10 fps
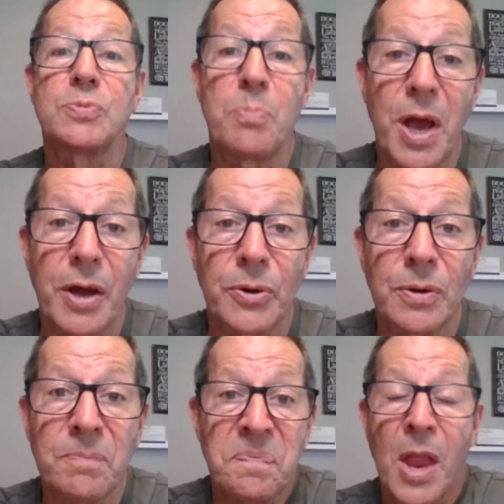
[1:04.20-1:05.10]

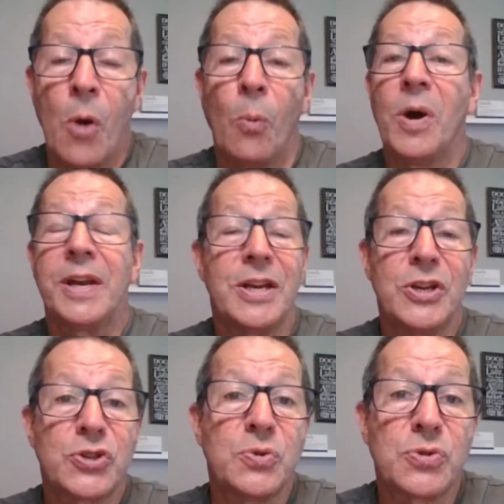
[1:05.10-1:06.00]
better, what
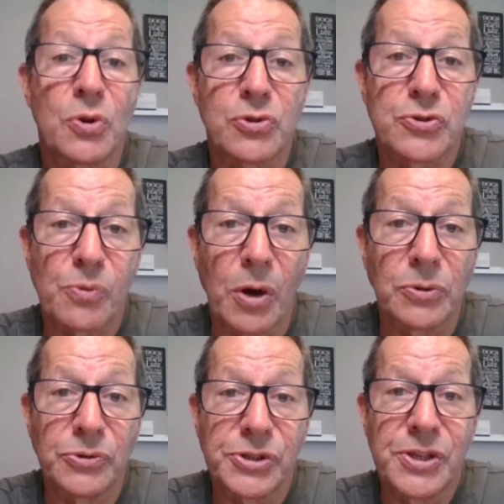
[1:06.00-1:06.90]
issues or
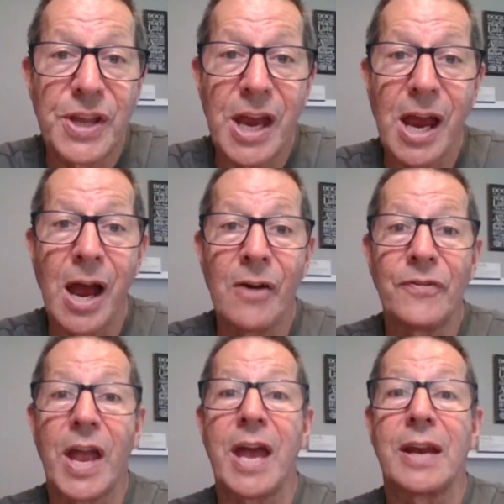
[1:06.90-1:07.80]
struggles do they
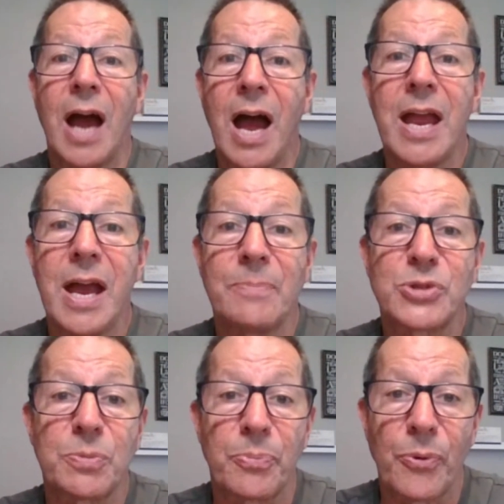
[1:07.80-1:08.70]
have, and I am
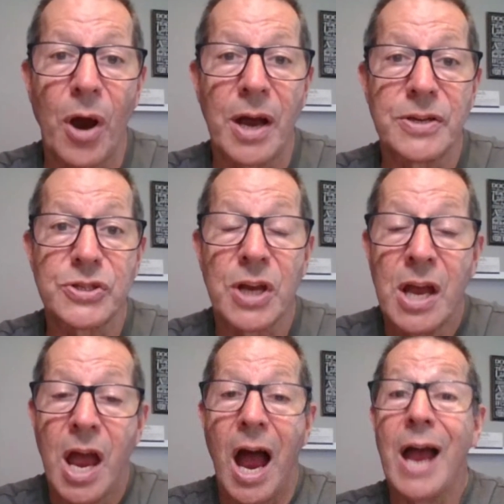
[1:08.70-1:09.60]
surprised,
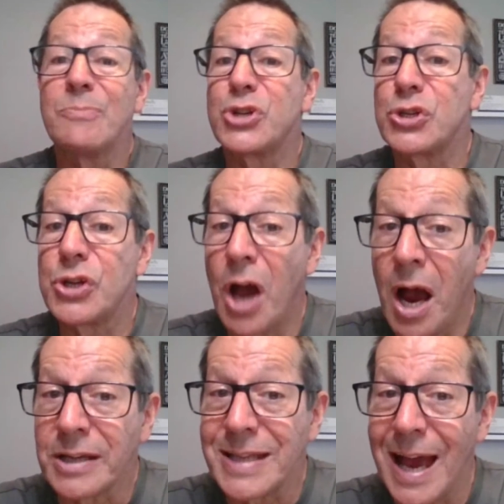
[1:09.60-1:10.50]
I'm
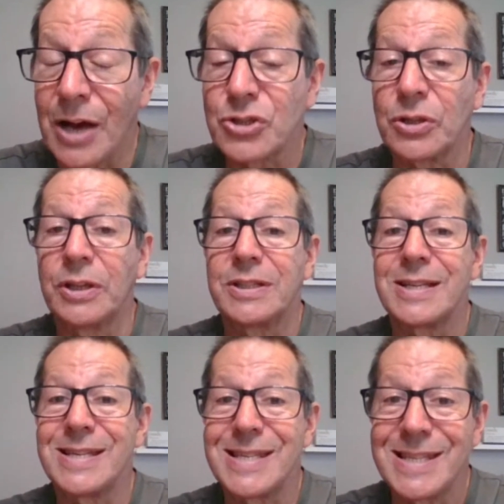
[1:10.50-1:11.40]
shocked actually
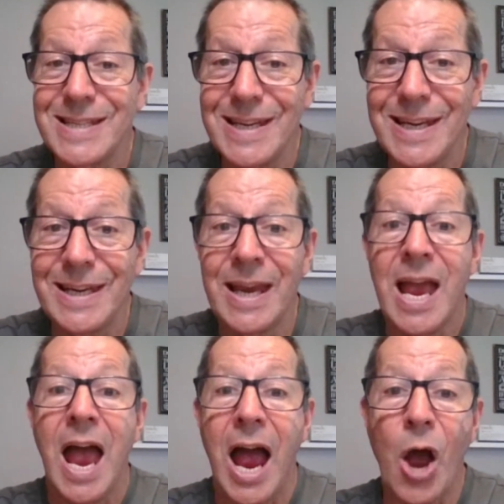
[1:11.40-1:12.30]
to see
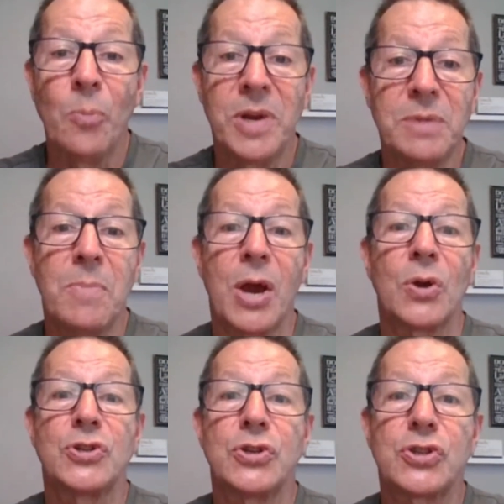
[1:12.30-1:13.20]
how many
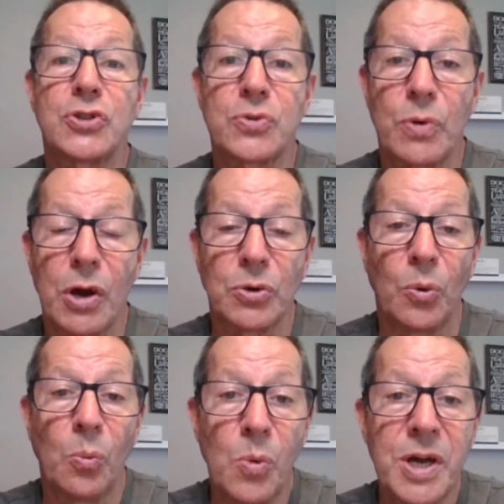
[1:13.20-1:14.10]
marriages
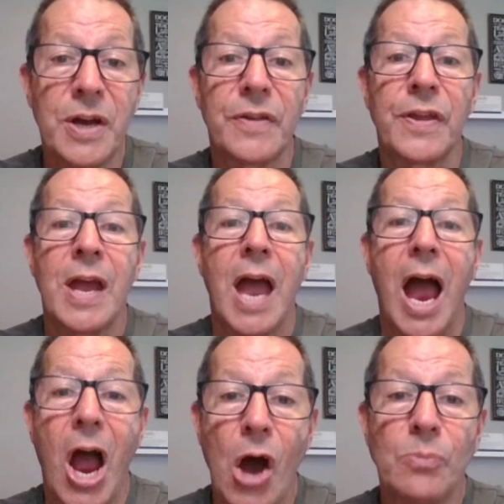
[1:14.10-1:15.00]
struggle with
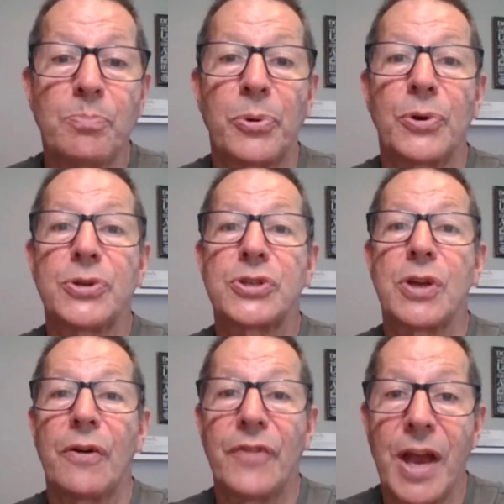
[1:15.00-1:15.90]
outbursts
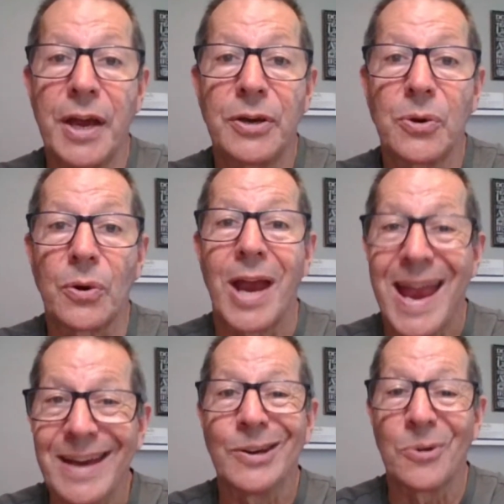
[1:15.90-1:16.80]
of anger.
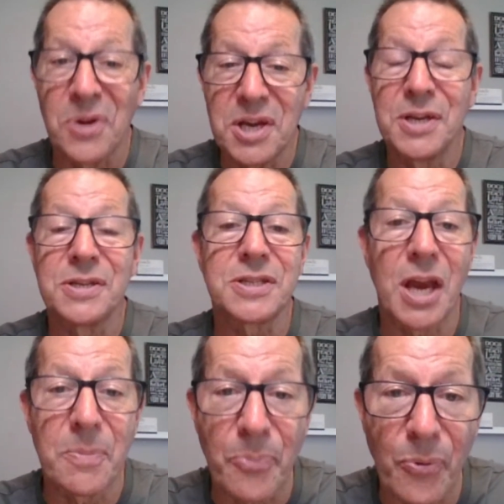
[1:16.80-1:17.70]
Anger is
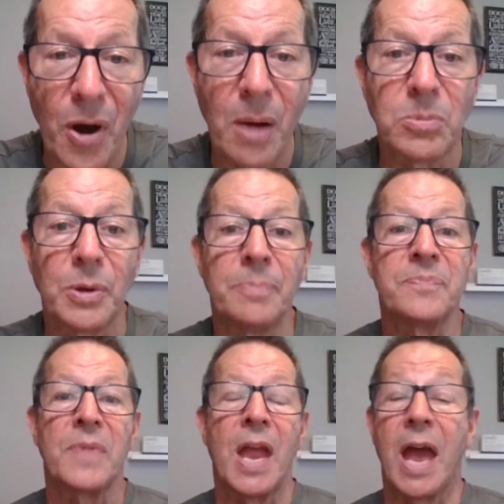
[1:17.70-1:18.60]
a problem.
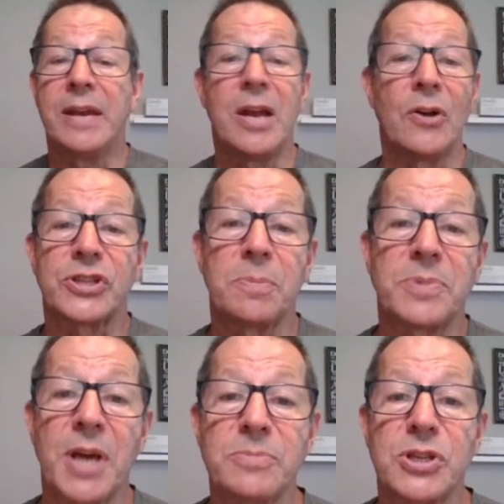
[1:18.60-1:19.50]
And now
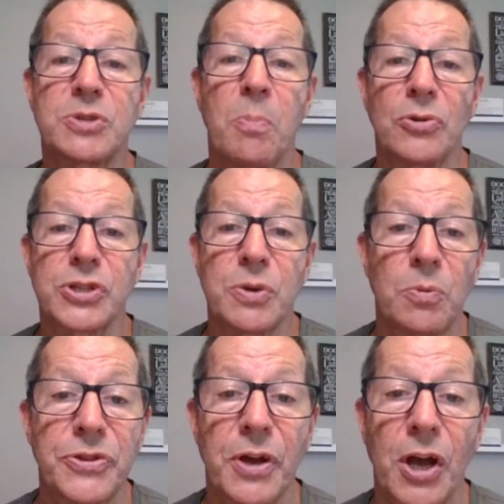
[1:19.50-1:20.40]
sometimes it's mostly
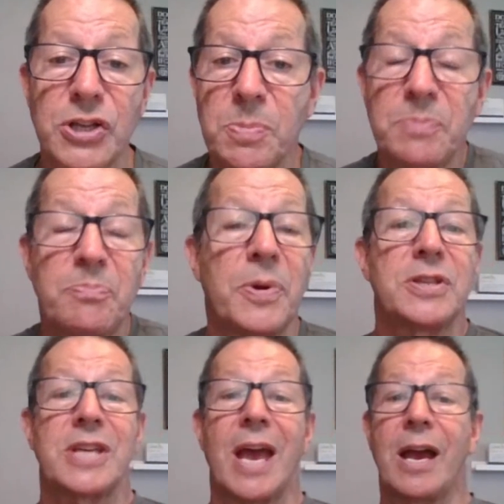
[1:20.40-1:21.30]
with the husband, but
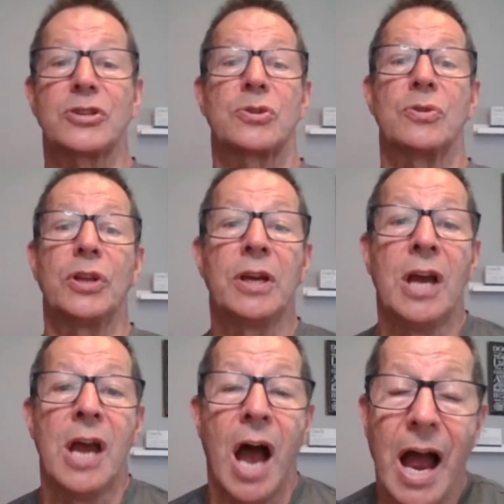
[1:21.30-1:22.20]
it's actually,
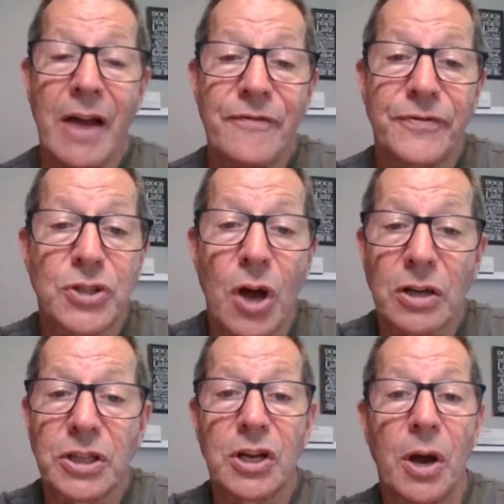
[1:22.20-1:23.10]
I've
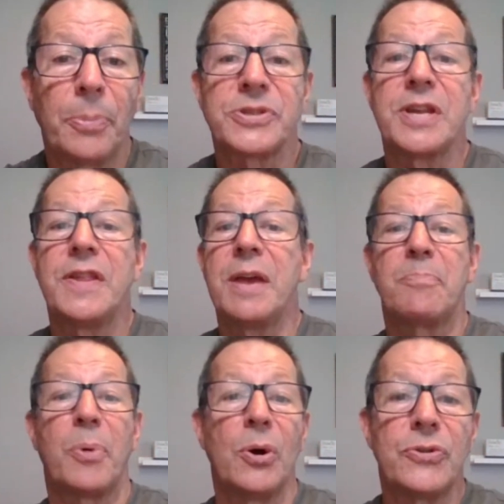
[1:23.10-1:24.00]
talked to couples and they
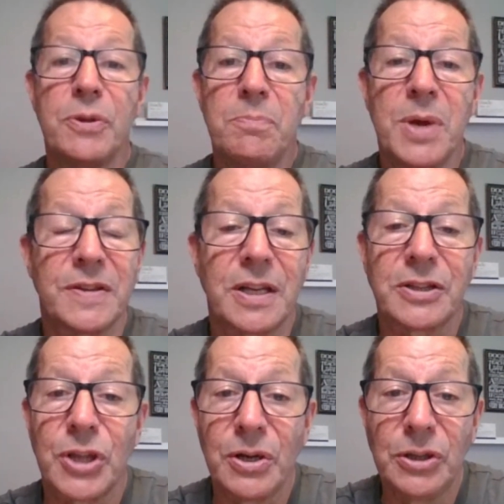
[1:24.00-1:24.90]
both admit
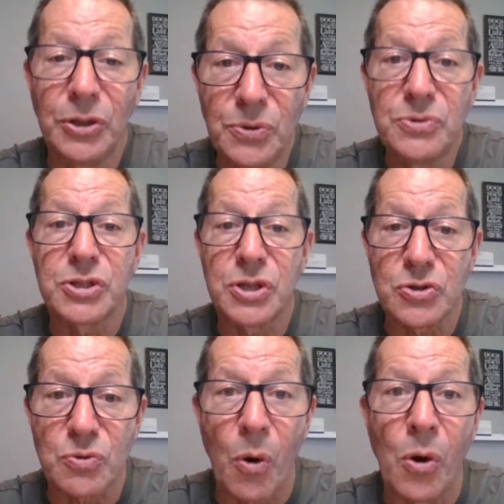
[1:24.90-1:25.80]
that they lose
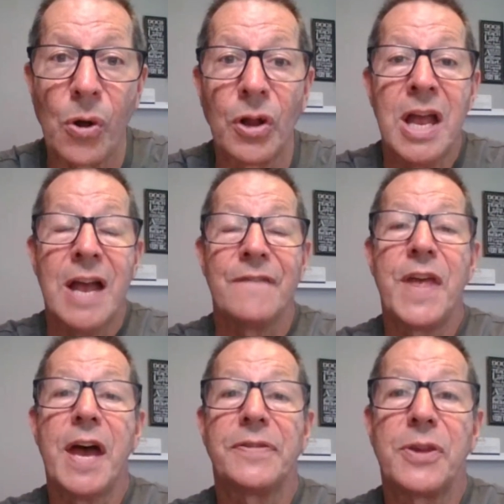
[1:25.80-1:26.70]
control,
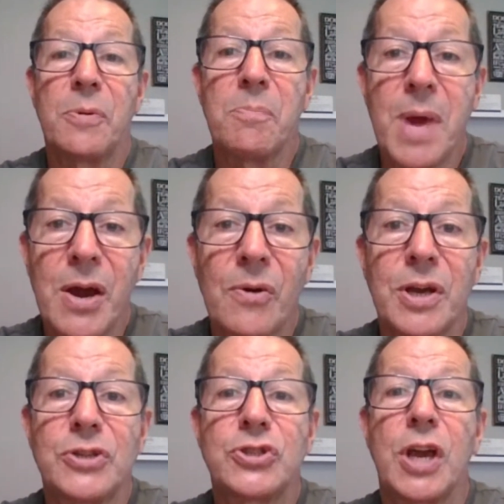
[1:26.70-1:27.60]
that their
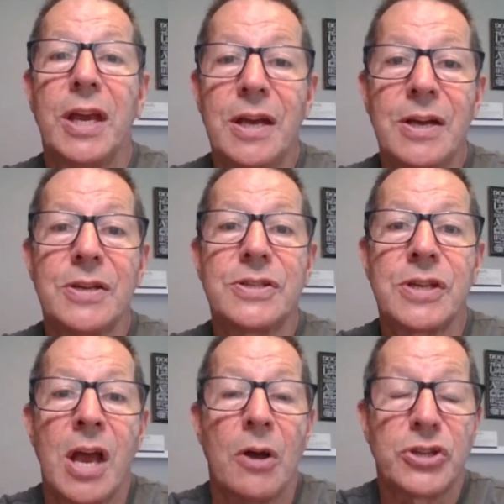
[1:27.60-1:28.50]
marriage is
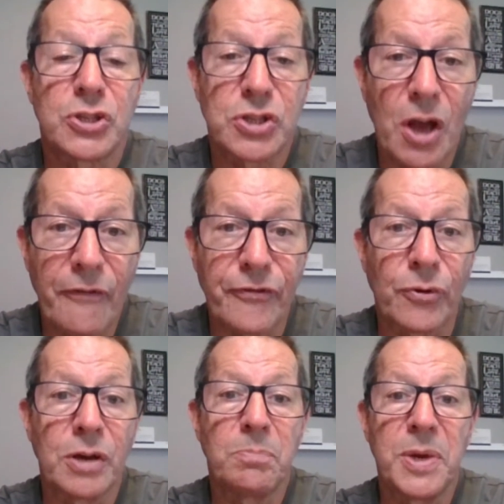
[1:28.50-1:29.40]

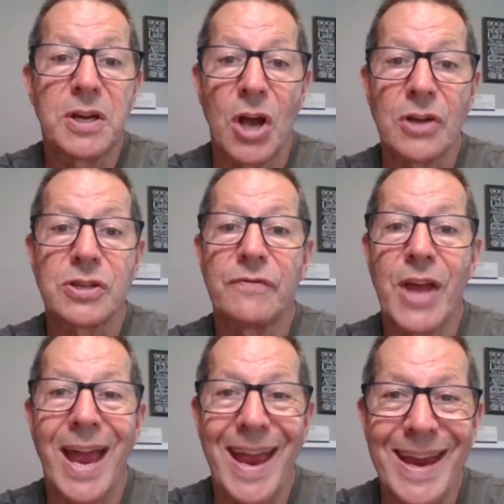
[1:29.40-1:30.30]
suffering because of
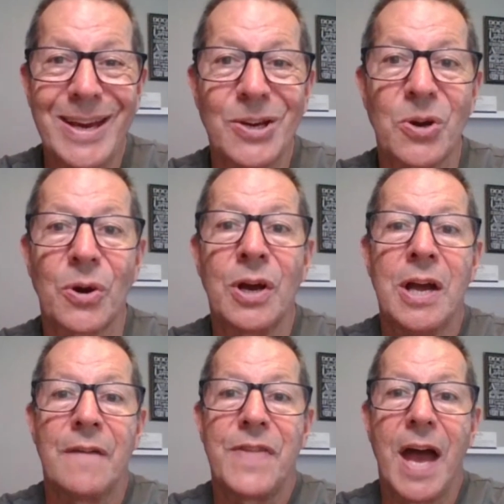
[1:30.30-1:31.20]
the anger
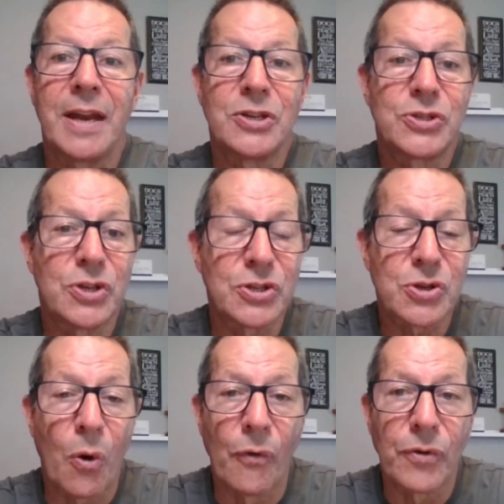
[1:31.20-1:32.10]
that is just
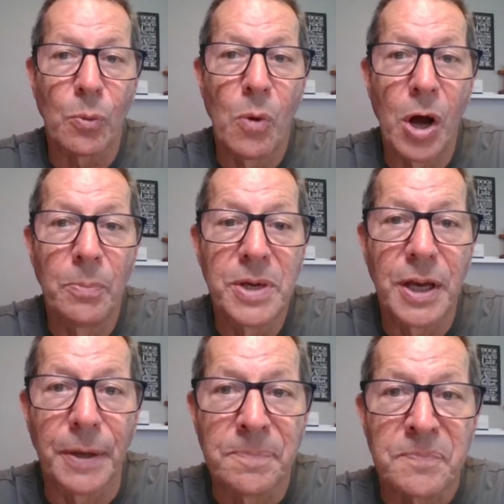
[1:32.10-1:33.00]
overwhelming
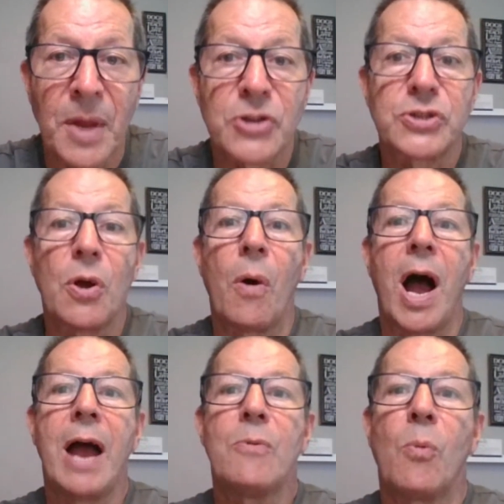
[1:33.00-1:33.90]
it. So
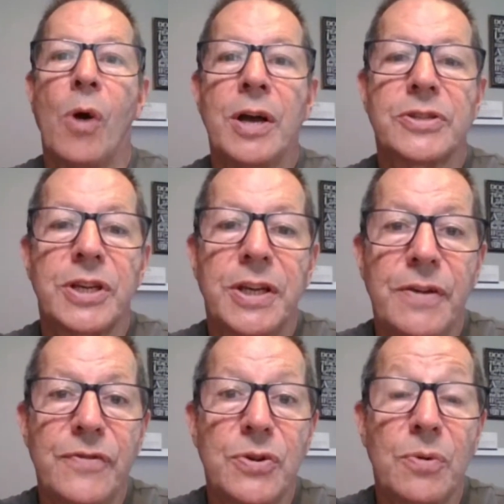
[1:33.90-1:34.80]
I want to
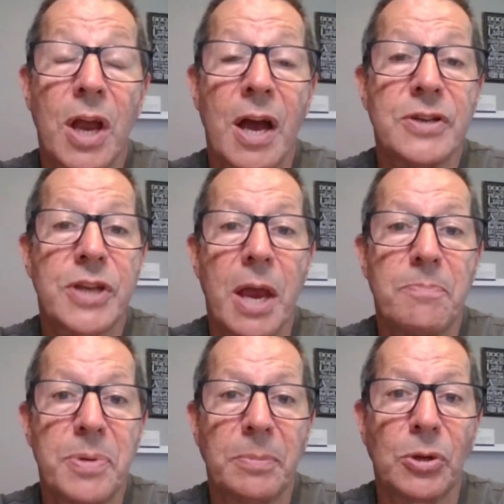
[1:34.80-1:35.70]
give you guys a
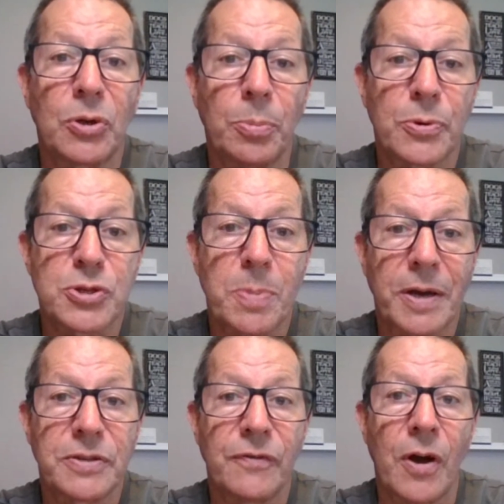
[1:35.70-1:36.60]
biblical
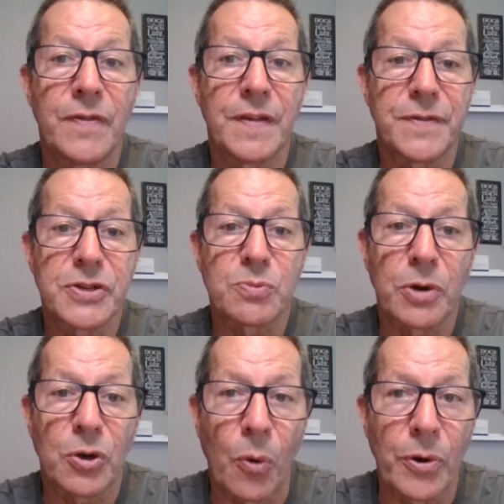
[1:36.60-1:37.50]
perspective on that. This
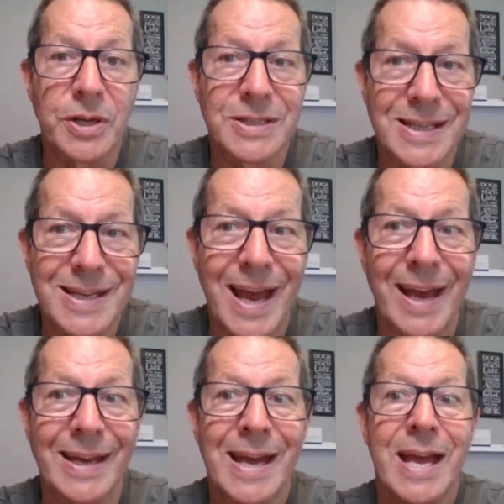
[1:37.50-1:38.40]
recording
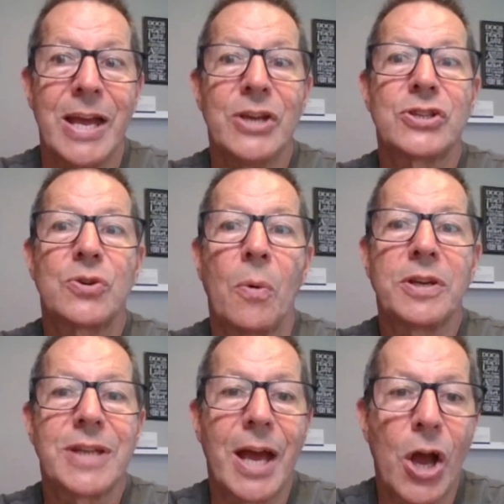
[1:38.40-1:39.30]
today is
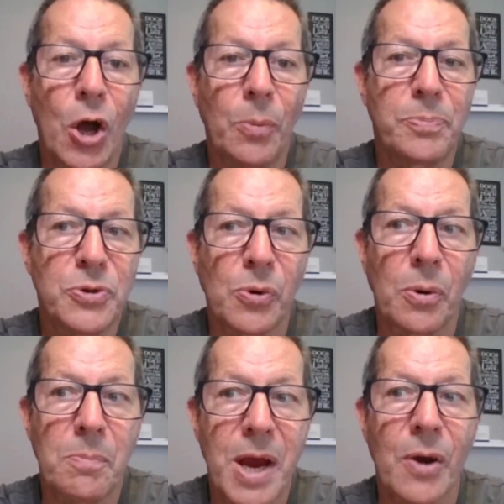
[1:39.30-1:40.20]
going to help
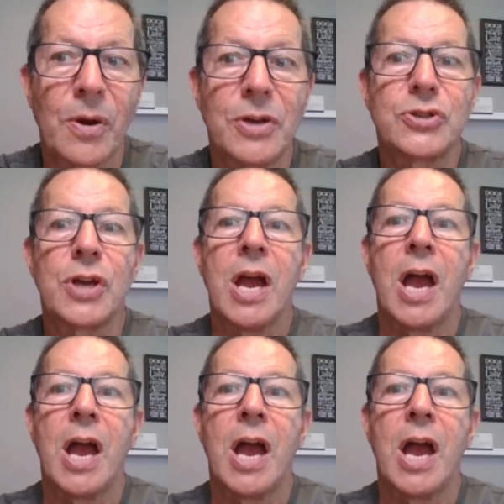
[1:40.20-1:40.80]
your marriage